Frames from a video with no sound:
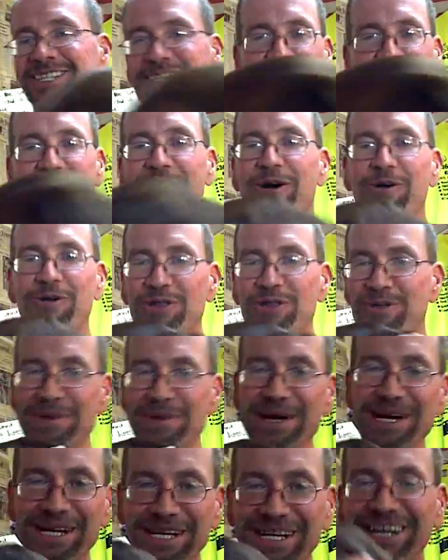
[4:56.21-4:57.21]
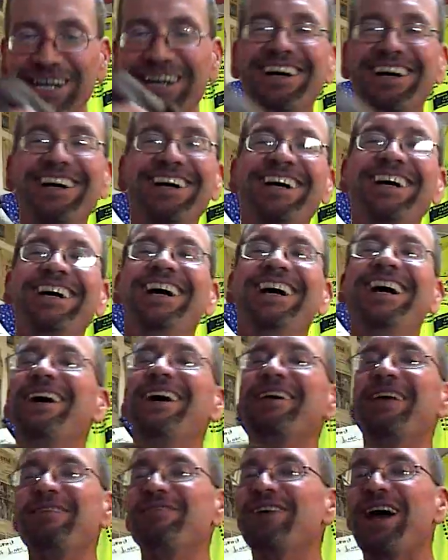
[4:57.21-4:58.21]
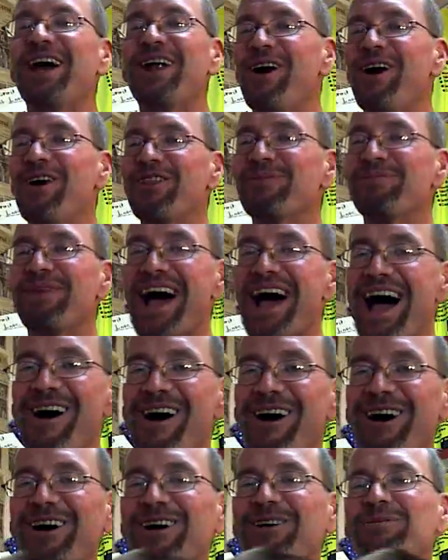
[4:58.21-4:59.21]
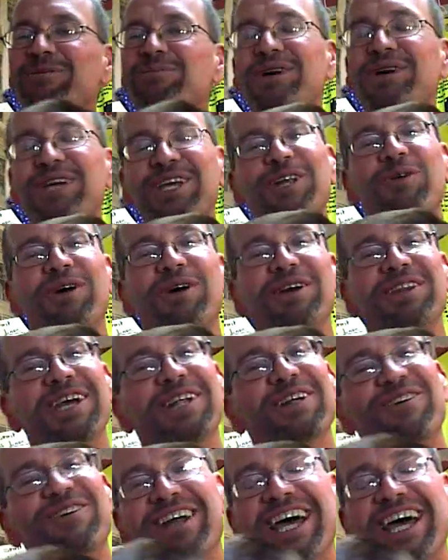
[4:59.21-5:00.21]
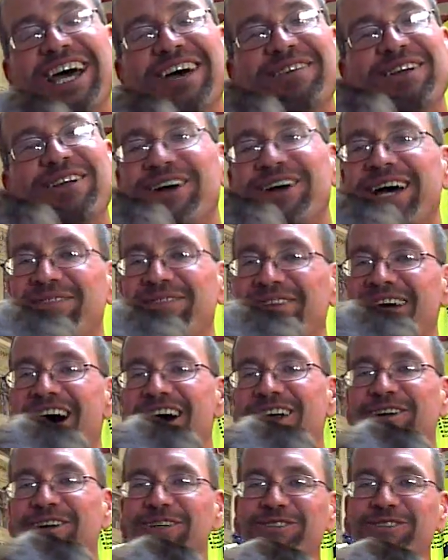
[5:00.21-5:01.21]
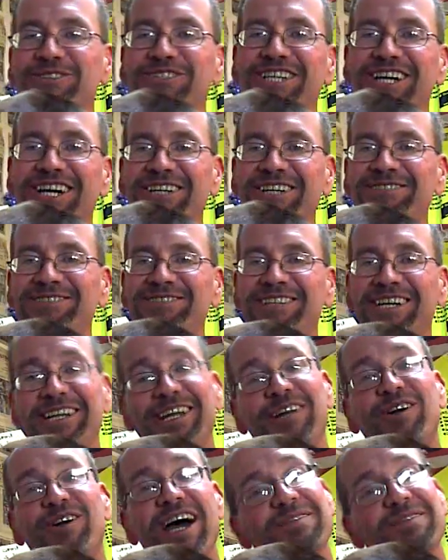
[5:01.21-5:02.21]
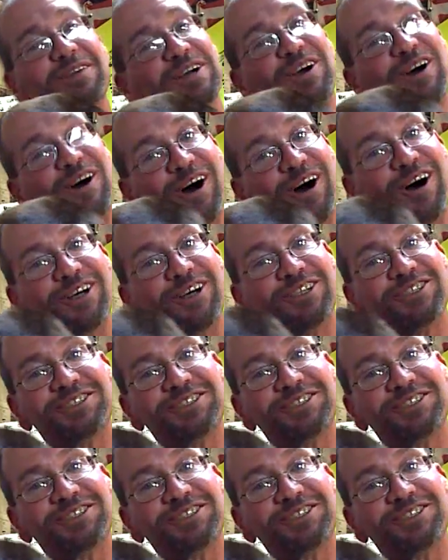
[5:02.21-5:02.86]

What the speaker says: They own the media. They've got all the power. But you know what they don't have? They don't have God on their side. And they don't have a cause.